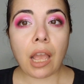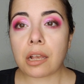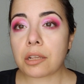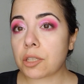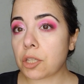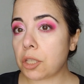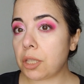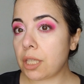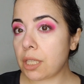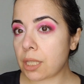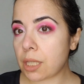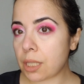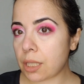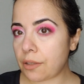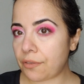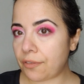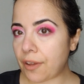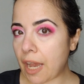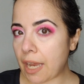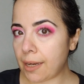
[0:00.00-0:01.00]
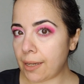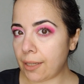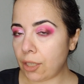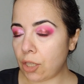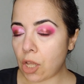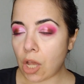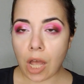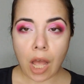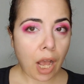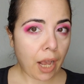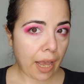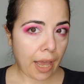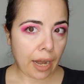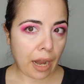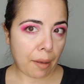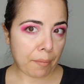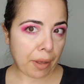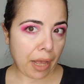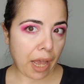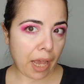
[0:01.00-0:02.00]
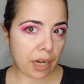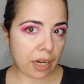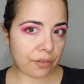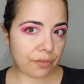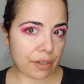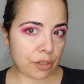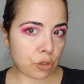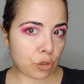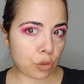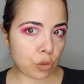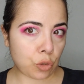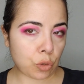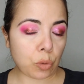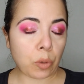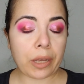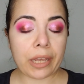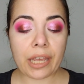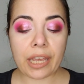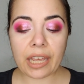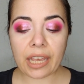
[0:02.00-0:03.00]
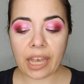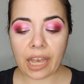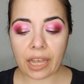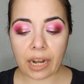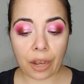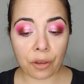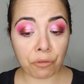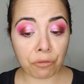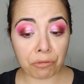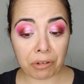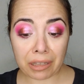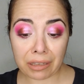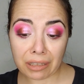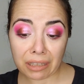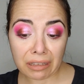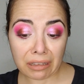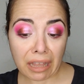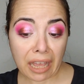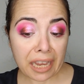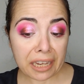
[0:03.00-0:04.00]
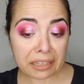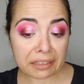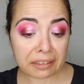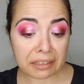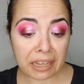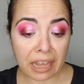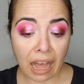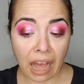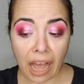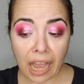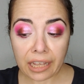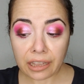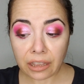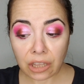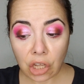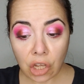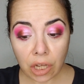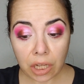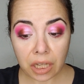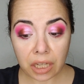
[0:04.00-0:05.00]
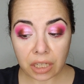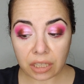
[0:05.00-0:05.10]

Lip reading: So this is the final look, and I'm kind of enjoying it. I really like the eye look.